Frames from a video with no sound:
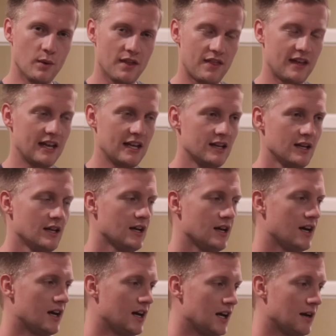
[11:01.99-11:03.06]
with it,
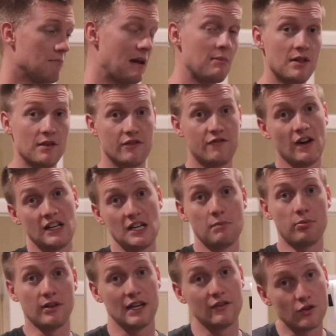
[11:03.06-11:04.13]
maybe the funny,
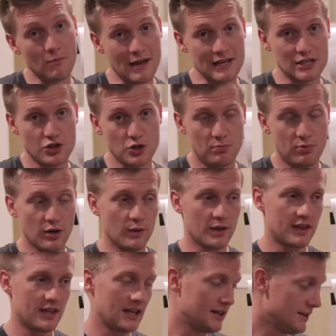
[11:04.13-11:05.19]
playful message you put
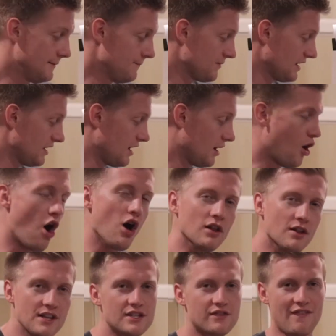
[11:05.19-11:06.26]
with it. All
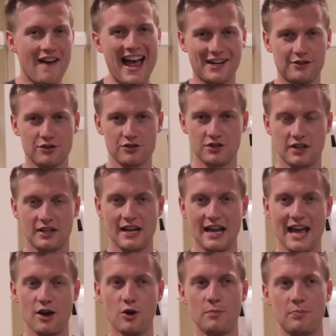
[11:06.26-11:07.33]
of these factors are going to
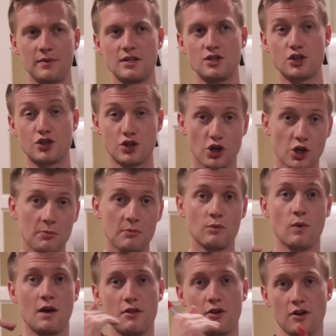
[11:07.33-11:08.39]
help determine
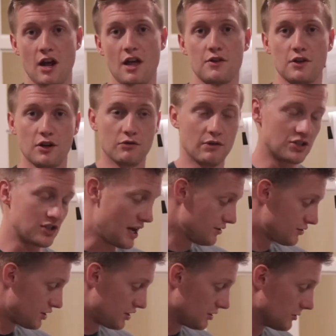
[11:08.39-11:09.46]
whether or not they're going to reach
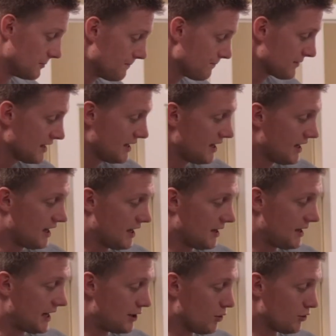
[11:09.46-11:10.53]
out to you.
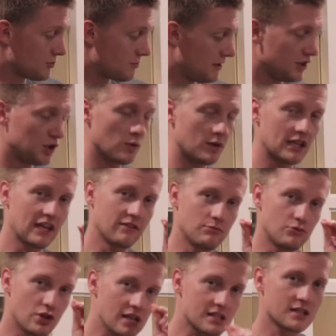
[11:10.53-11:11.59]
And ultimately, you want to give them
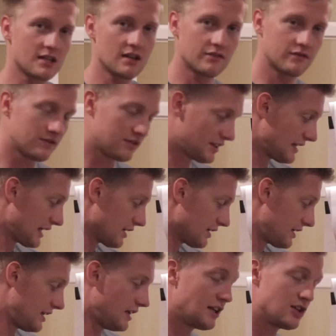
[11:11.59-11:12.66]
just enough
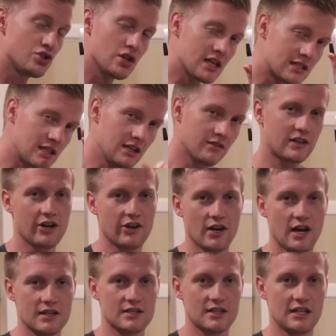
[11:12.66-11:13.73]
clarity, just enough
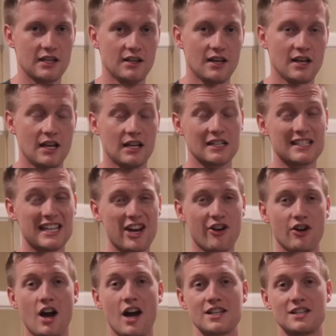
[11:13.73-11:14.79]
curiosity, because
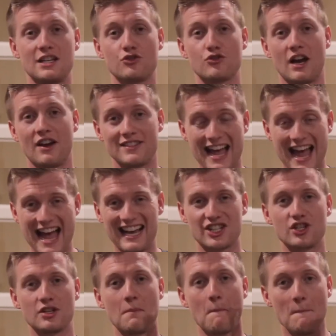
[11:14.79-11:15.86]
curiosity drives
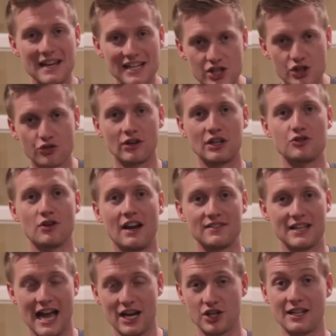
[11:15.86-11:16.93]
action. Mystery drives
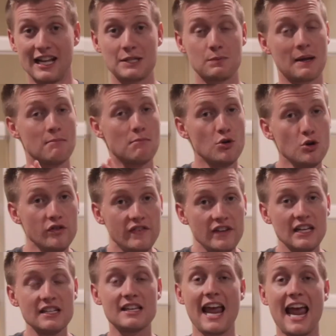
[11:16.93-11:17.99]
action. That's why
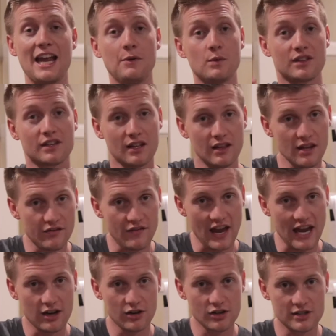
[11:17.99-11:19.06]
movies end with
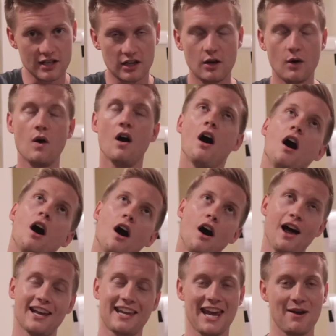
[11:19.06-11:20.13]
cliffhangers that go, oh,
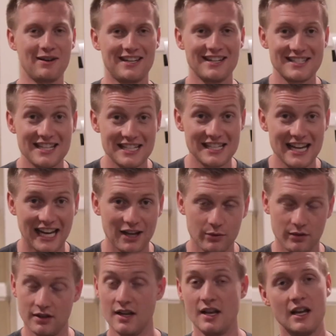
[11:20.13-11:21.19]
I can't wait to see the second
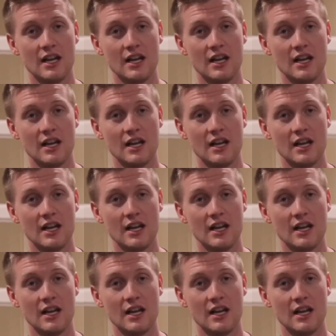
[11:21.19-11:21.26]
one.